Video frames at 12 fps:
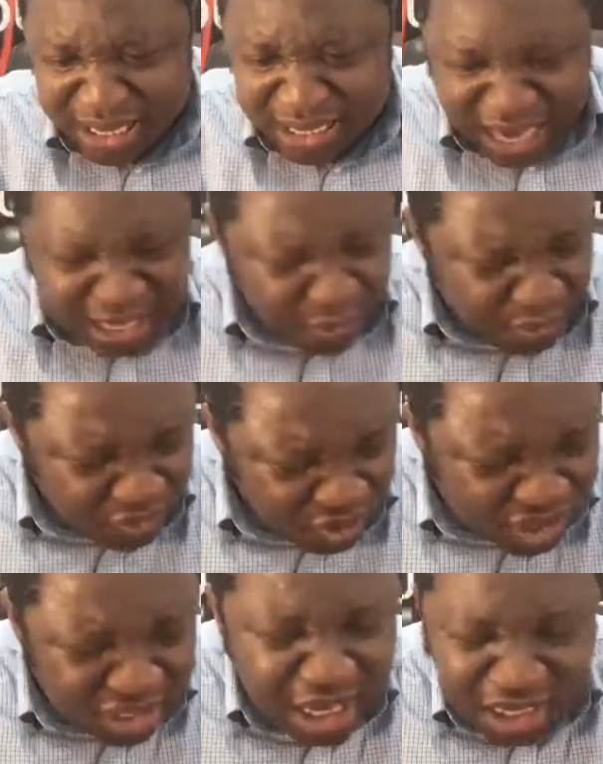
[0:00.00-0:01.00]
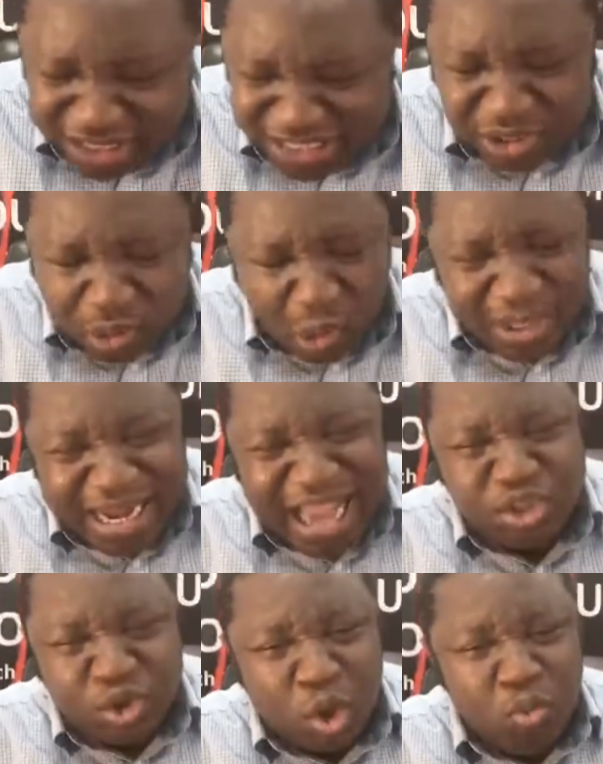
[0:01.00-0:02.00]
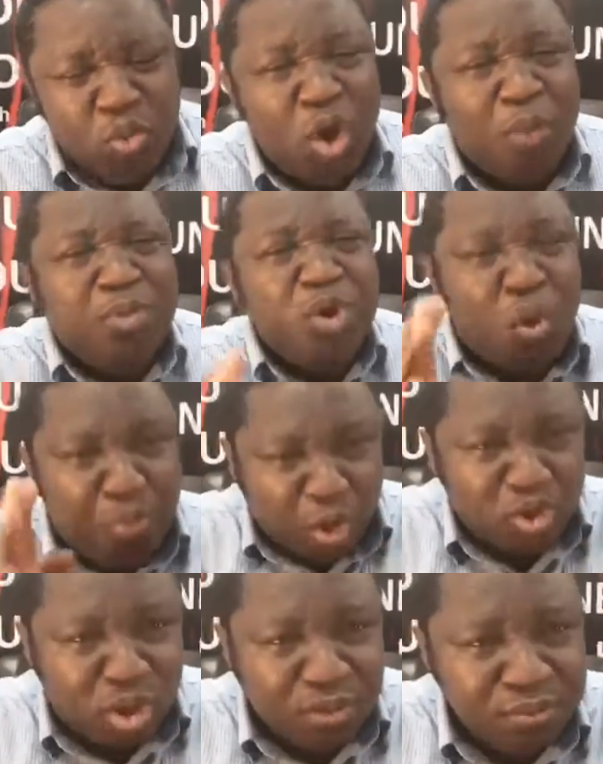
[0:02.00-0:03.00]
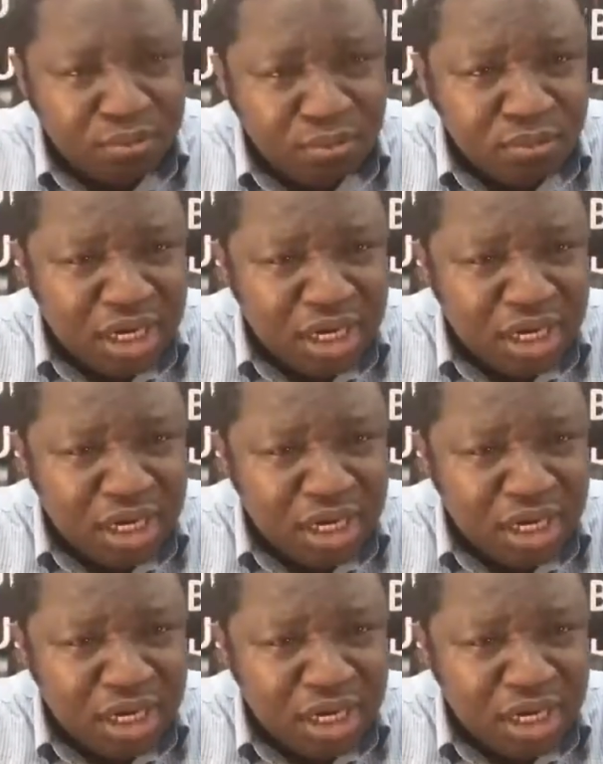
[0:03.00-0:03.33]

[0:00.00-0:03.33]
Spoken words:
in the name of Jesus Christ, disconnection will not be your portion.